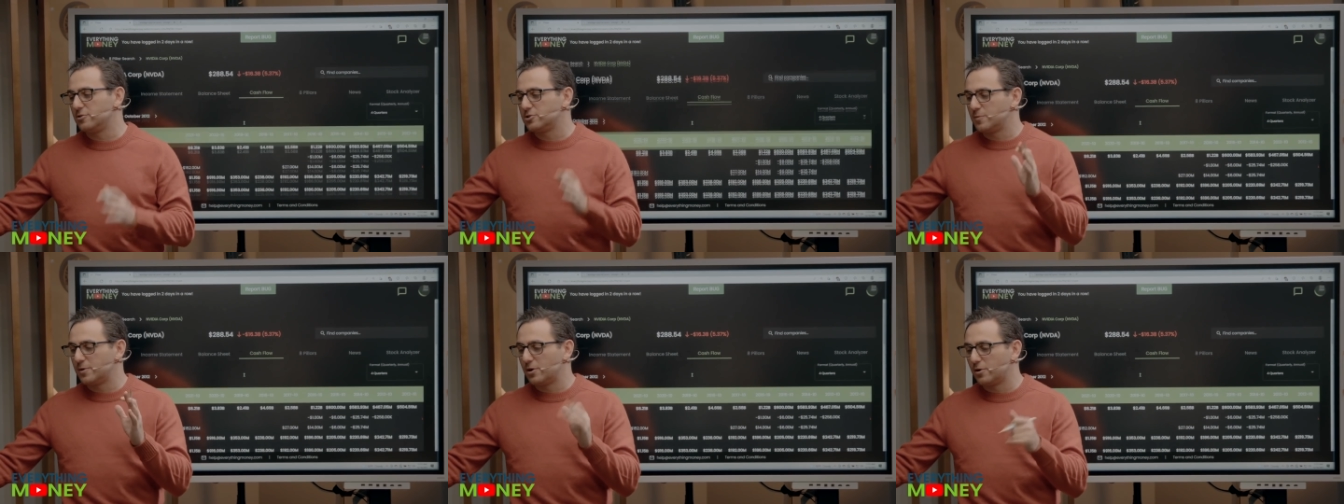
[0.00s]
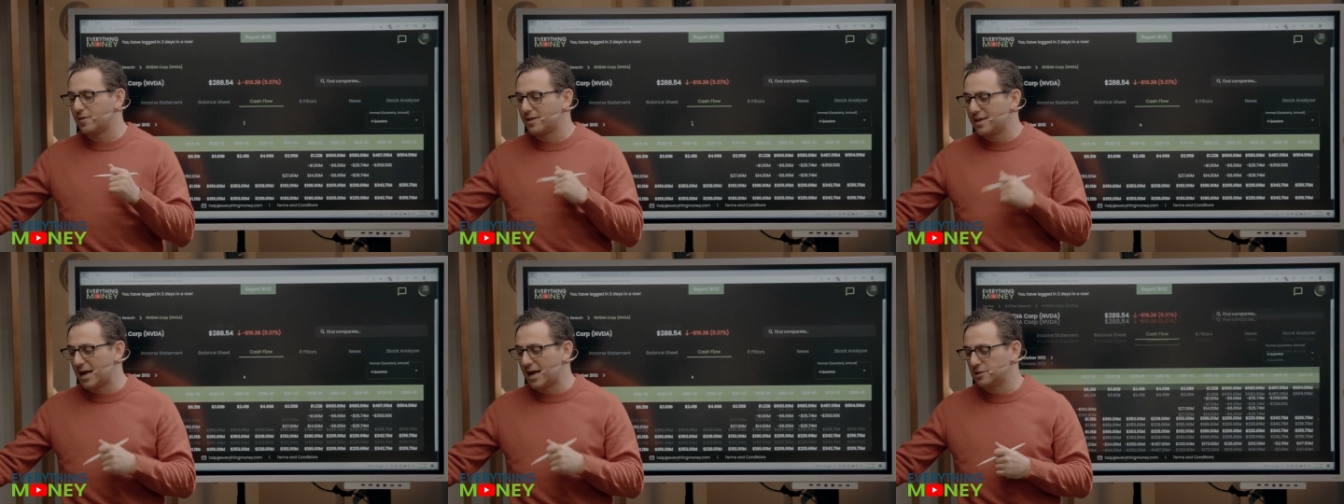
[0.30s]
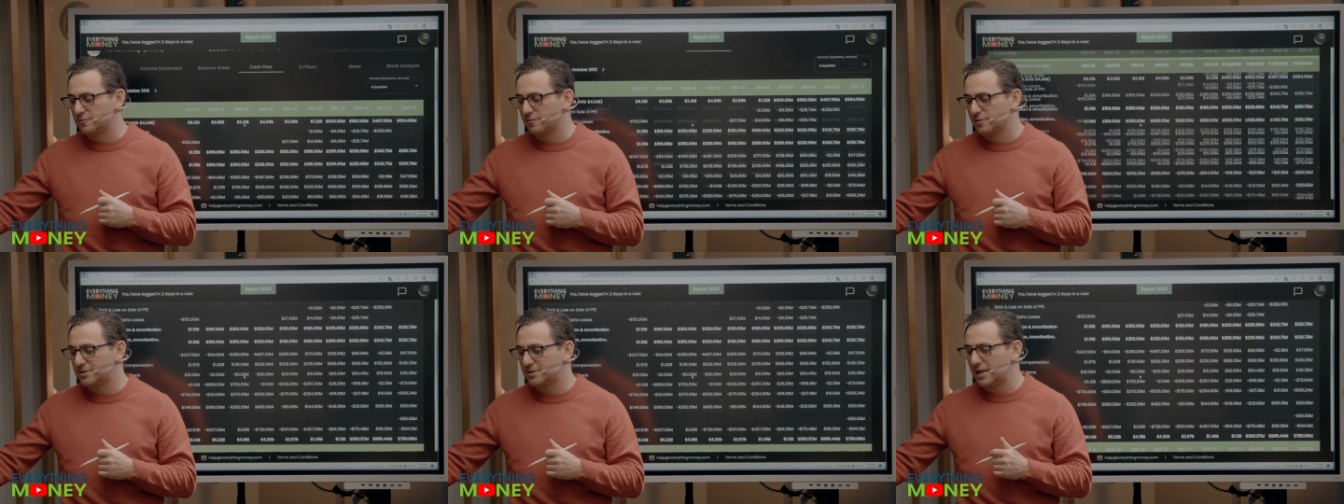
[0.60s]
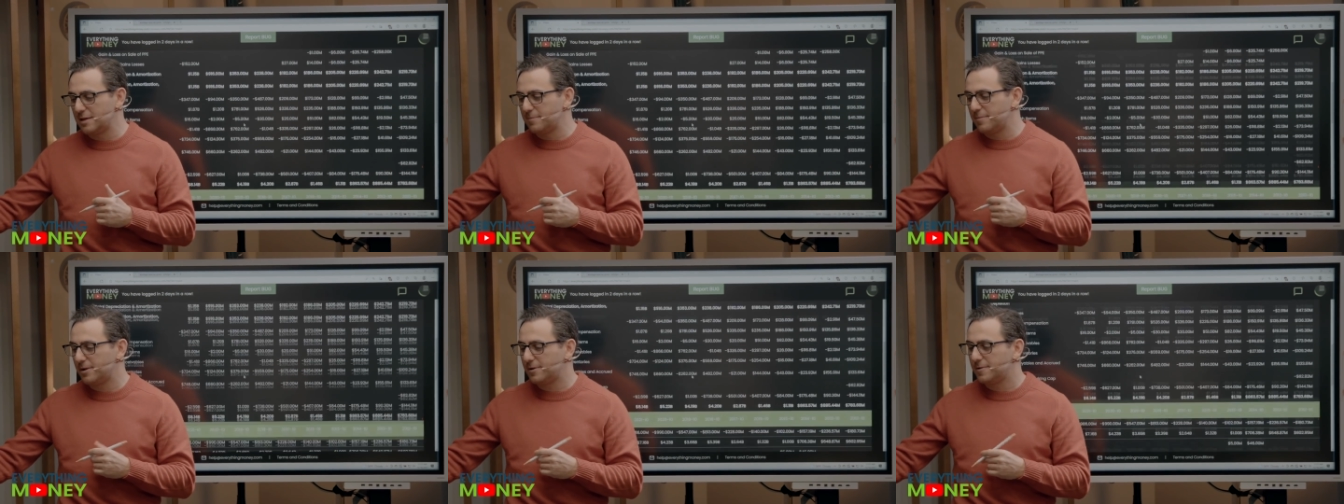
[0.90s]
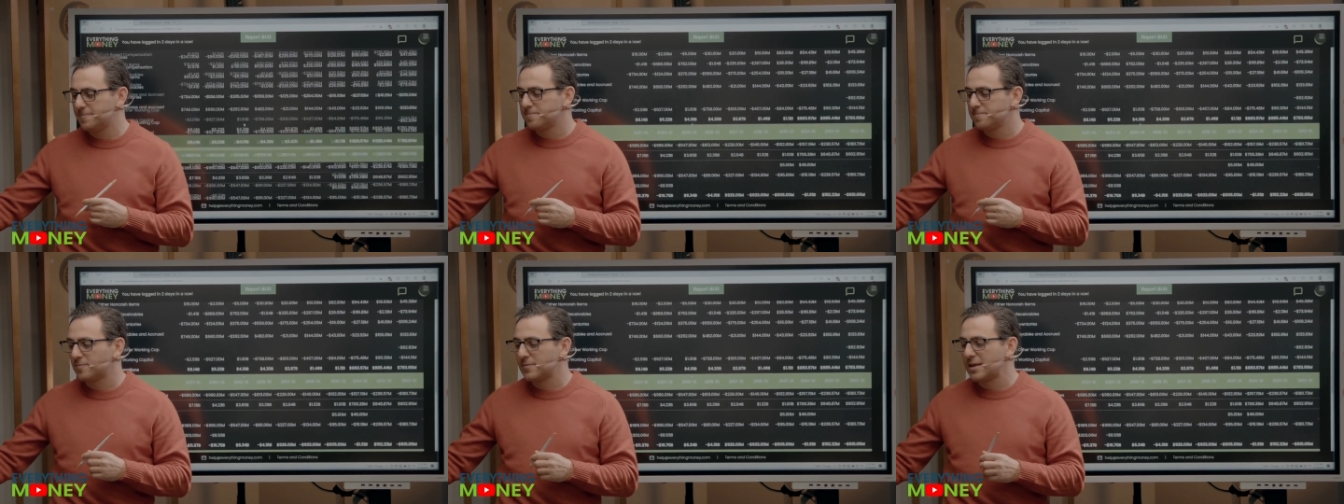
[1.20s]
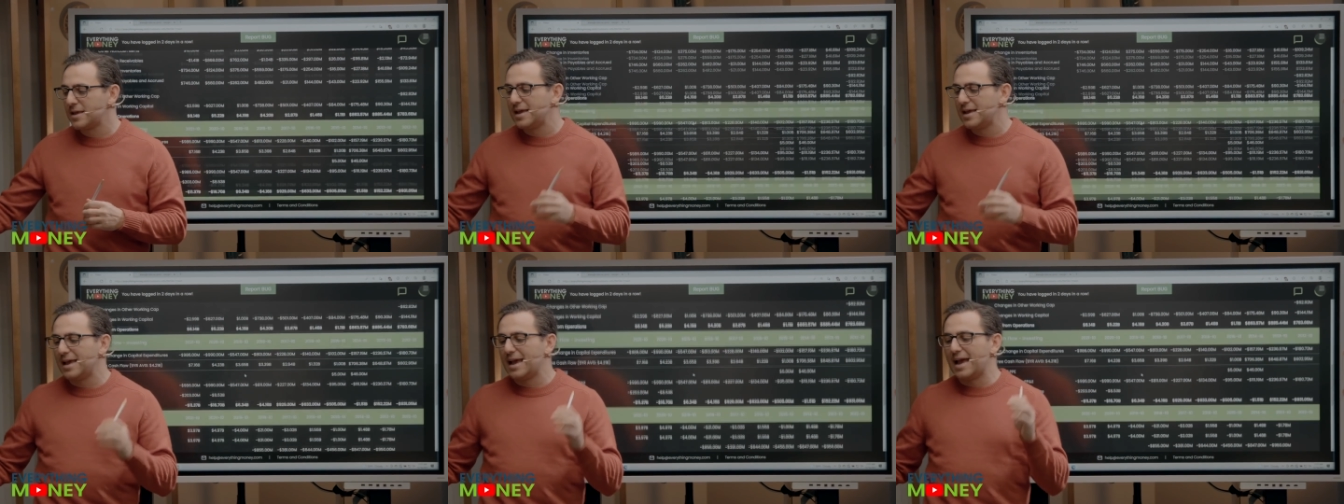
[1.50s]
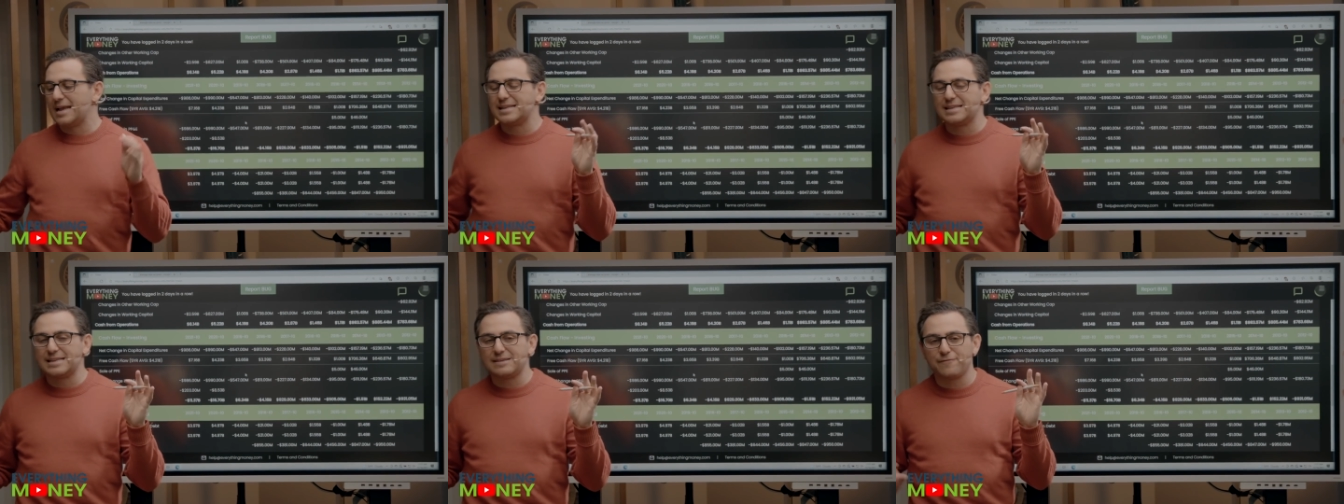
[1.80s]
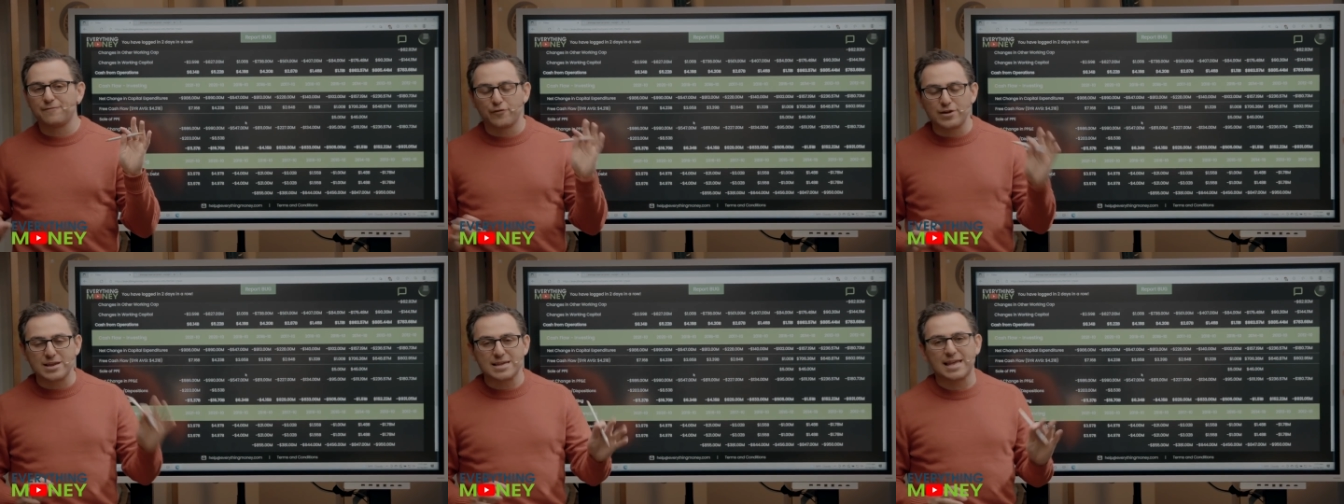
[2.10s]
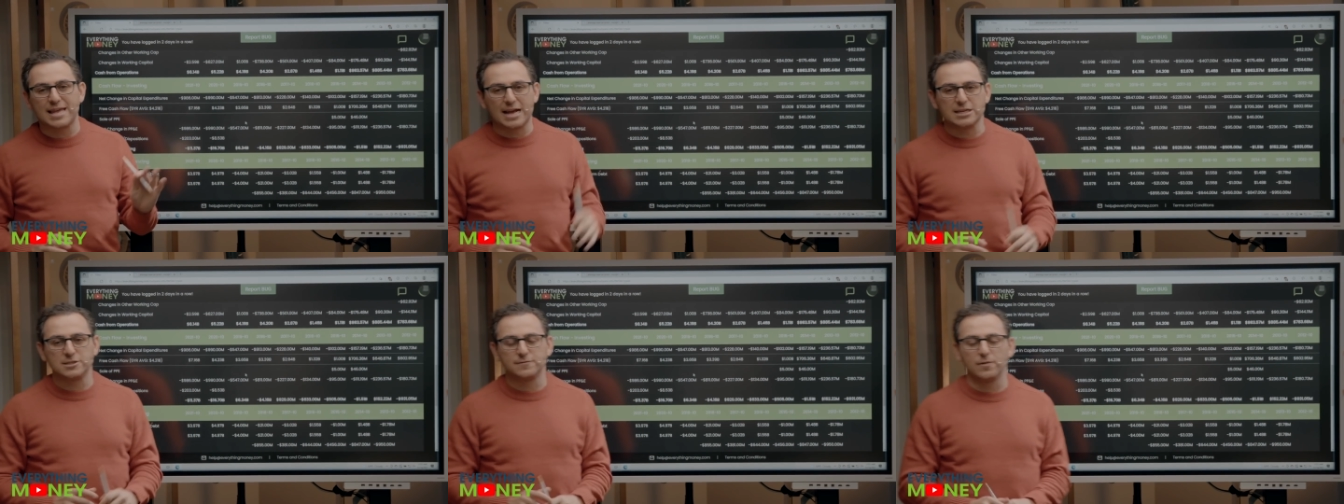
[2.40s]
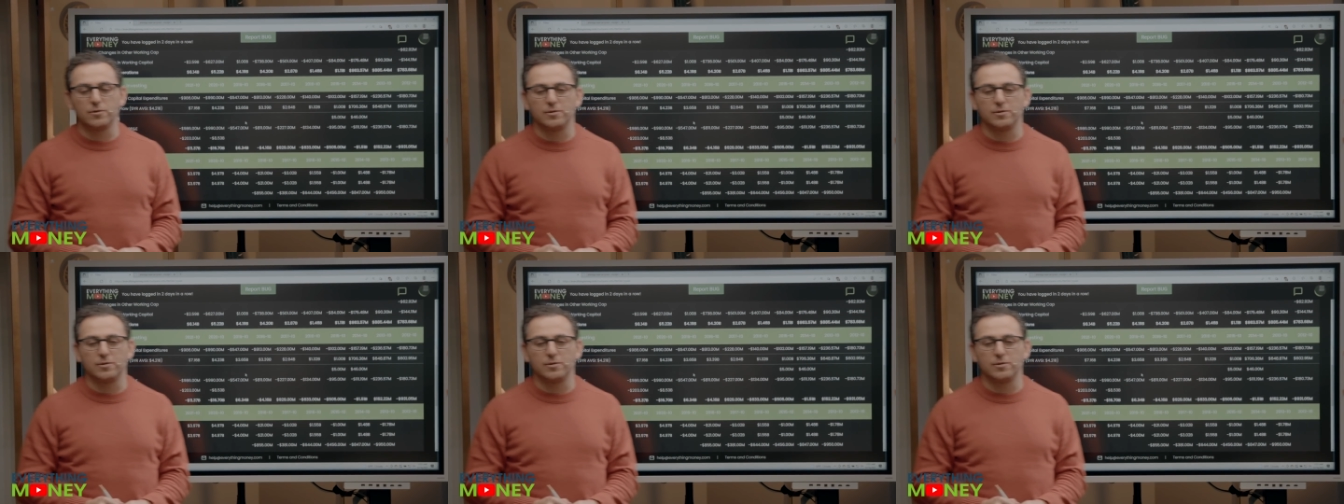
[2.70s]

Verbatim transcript: So we go to the cash flow statement. And free cash flow,